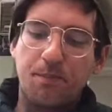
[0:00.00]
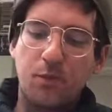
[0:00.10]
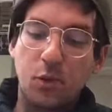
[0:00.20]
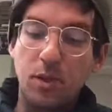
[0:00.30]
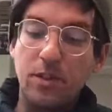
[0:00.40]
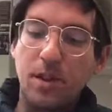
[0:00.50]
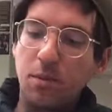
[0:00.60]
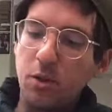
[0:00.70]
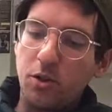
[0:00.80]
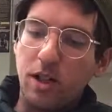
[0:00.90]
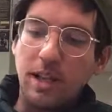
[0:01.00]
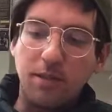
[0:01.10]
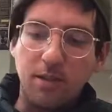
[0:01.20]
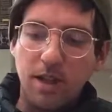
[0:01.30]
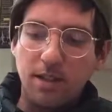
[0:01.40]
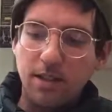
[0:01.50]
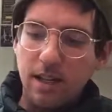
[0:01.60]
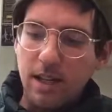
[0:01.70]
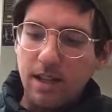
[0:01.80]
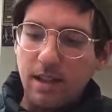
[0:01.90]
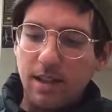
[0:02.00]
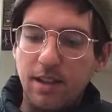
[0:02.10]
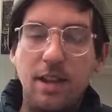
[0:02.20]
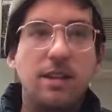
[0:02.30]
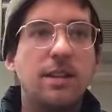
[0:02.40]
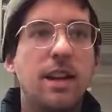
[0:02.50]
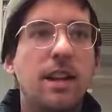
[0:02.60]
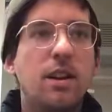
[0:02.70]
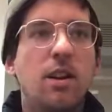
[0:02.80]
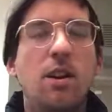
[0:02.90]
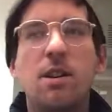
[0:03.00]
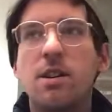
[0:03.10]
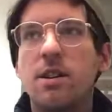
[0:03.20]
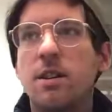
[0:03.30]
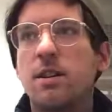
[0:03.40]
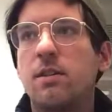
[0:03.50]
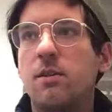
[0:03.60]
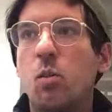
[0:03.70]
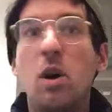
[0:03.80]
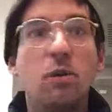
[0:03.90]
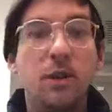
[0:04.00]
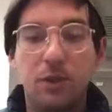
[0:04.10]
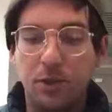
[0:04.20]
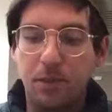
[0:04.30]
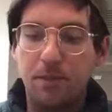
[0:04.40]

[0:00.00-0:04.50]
trees that produce lots of nuts and the nuts that are well filled.